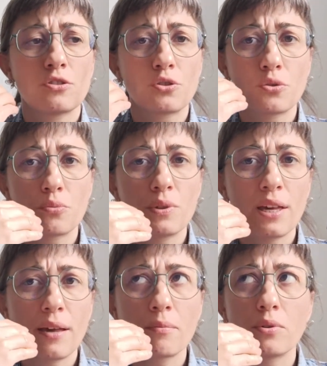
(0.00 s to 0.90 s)
to be
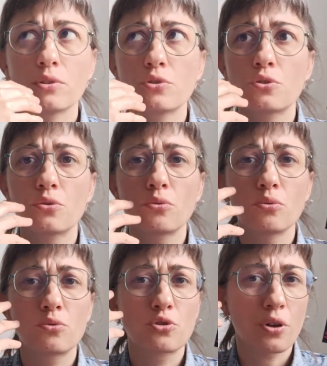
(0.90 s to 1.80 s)
able
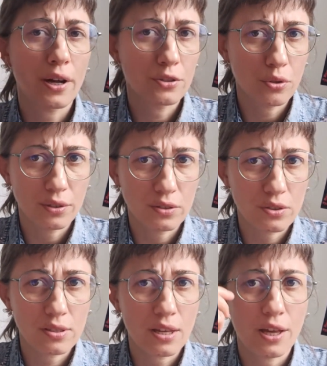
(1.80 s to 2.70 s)
to try to
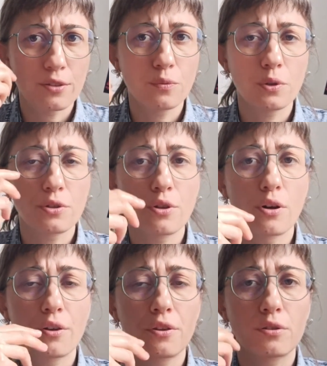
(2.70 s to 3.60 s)
understand what the
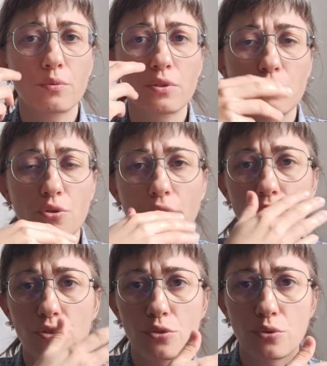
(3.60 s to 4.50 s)
author was
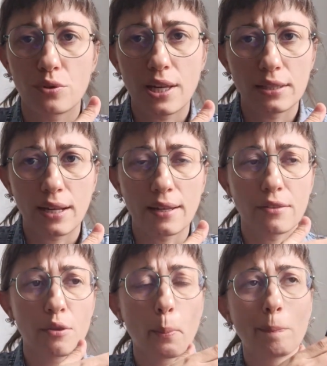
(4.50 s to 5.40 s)
trying to get at.